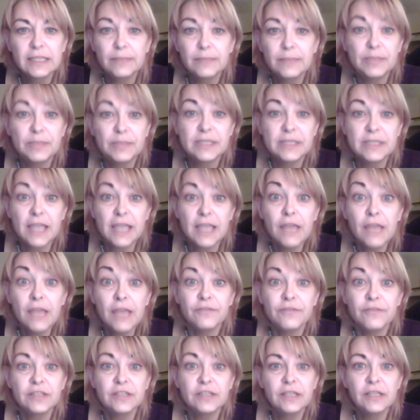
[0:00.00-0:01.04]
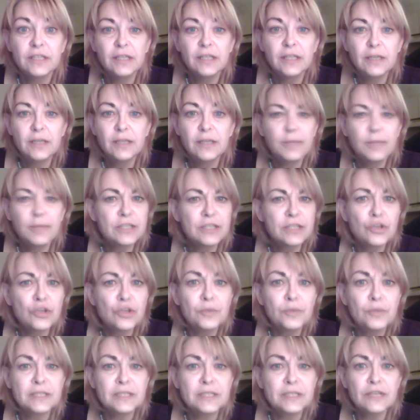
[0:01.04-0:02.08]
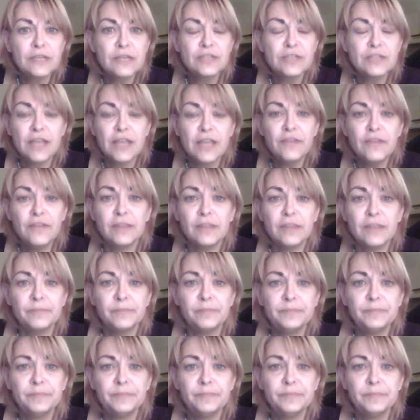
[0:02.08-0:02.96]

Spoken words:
be saved because nobody's there saving them.